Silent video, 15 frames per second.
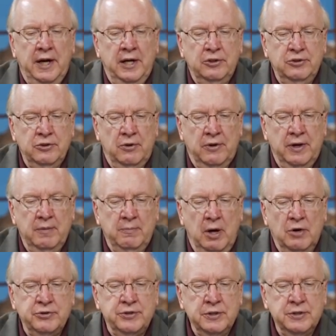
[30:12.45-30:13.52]
and your
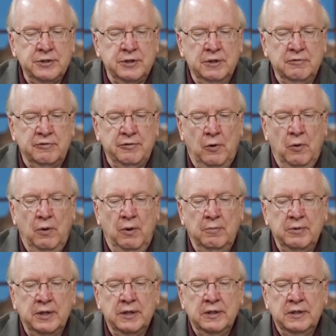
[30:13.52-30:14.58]
emotions
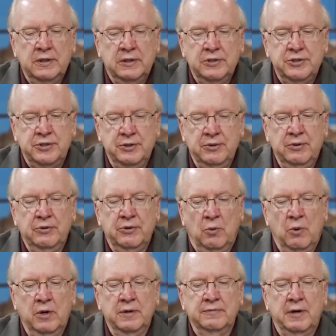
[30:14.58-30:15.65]
conformed to
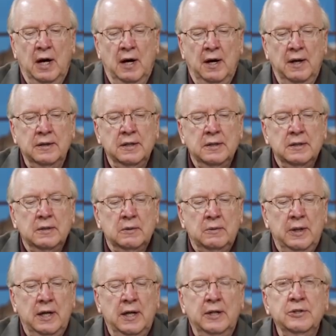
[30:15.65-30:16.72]
the Word of God.
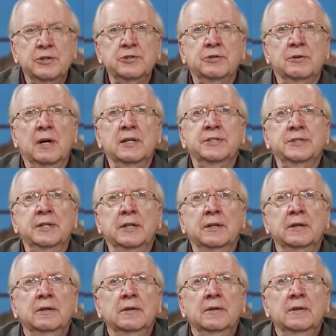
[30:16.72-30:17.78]
Well, I just trust
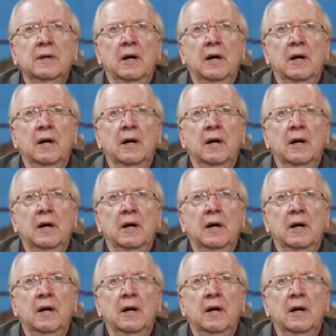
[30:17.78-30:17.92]
that